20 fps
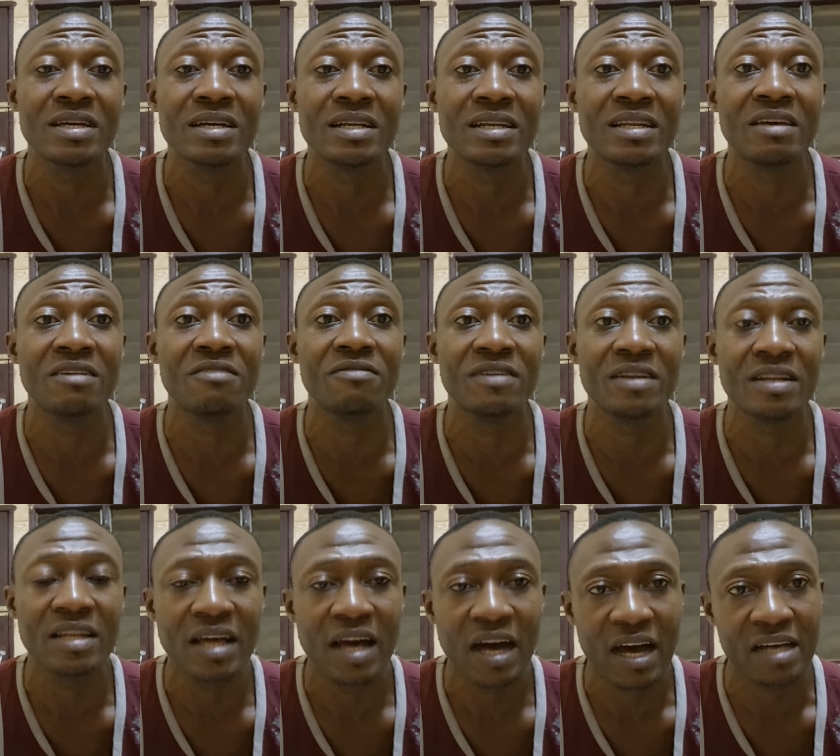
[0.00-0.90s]
level
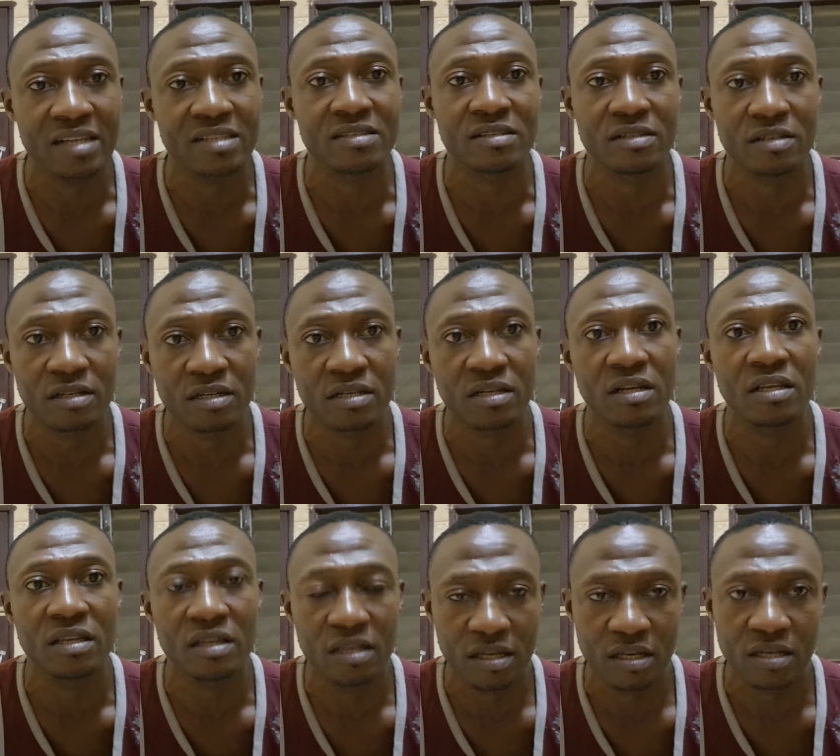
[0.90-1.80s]
has
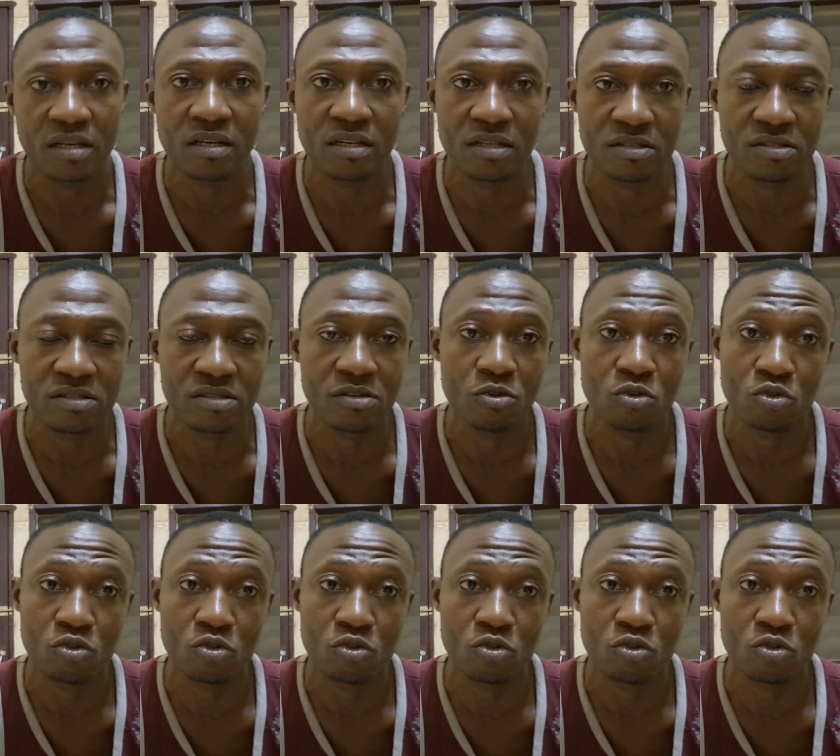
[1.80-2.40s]
really increased.